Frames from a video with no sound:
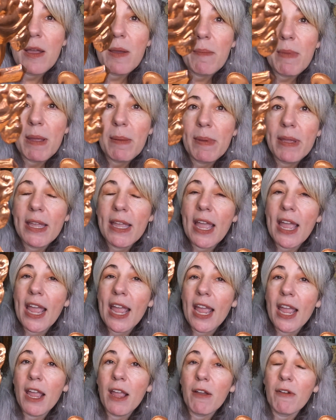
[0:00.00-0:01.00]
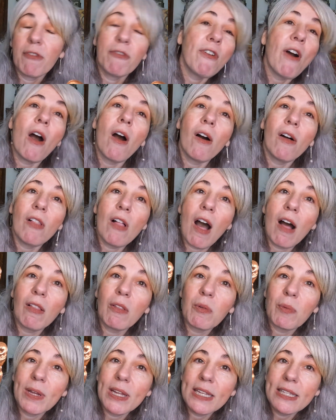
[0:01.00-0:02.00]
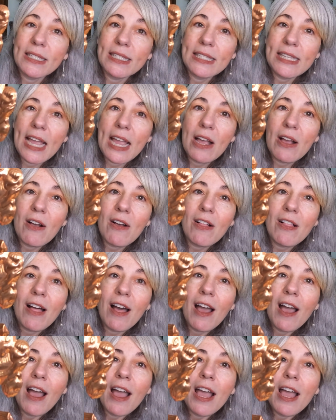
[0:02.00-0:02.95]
maybe a fall Halloween sale.